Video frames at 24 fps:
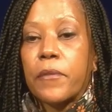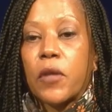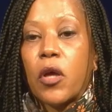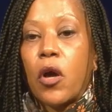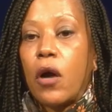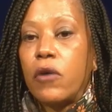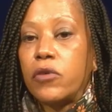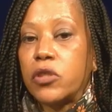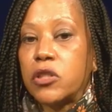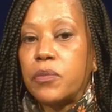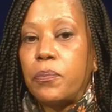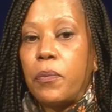
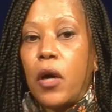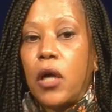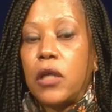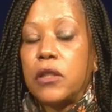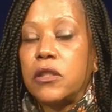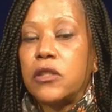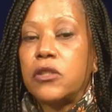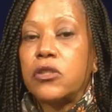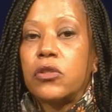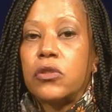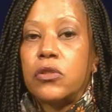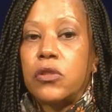
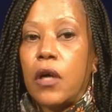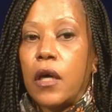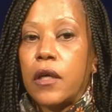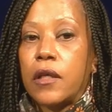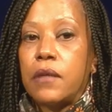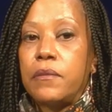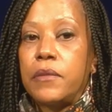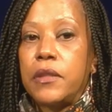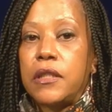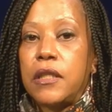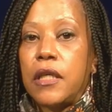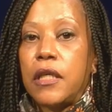correspondence or
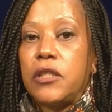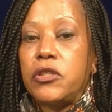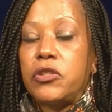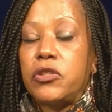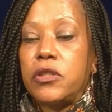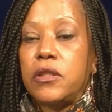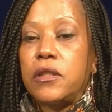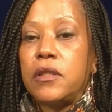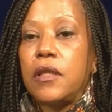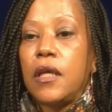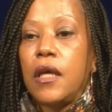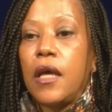
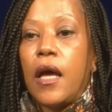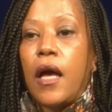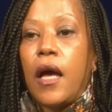documentation